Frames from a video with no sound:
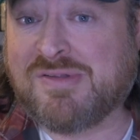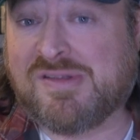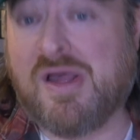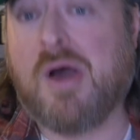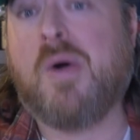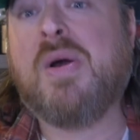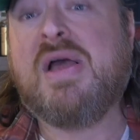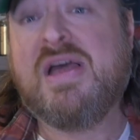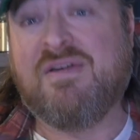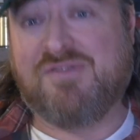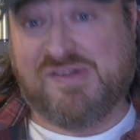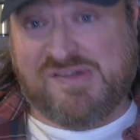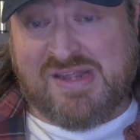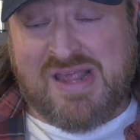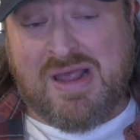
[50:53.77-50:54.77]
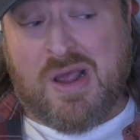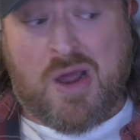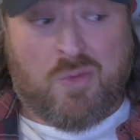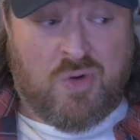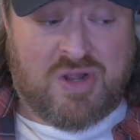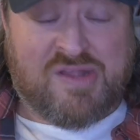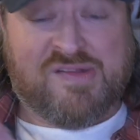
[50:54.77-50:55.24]
So if you see
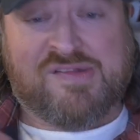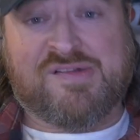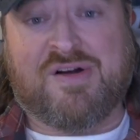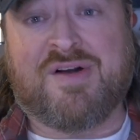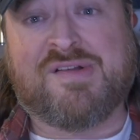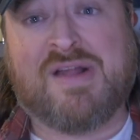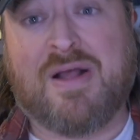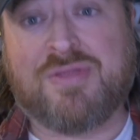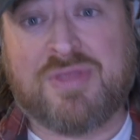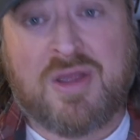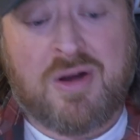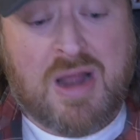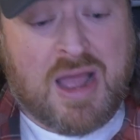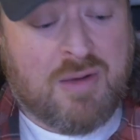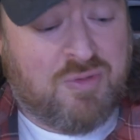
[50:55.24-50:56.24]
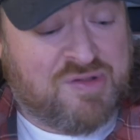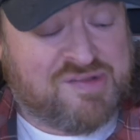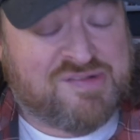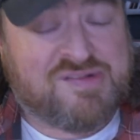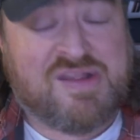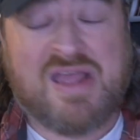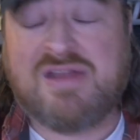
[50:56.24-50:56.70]
uh, Rookies and Stars out there, I would
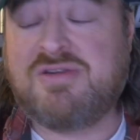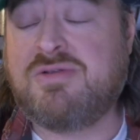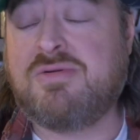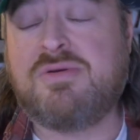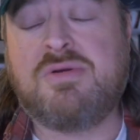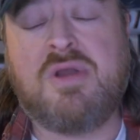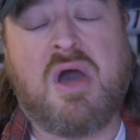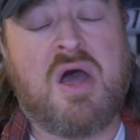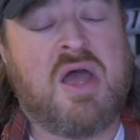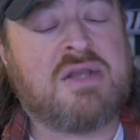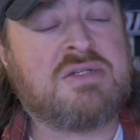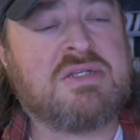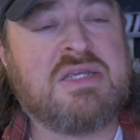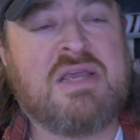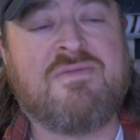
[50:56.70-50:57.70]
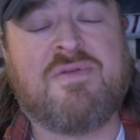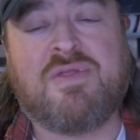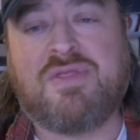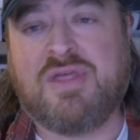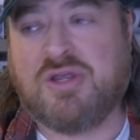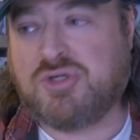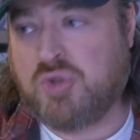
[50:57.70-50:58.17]
say do not even
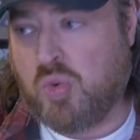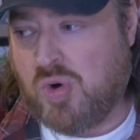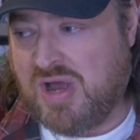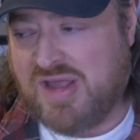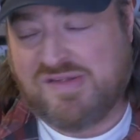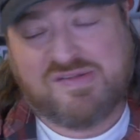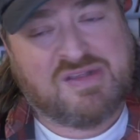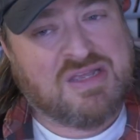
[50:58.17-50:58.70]
think twice.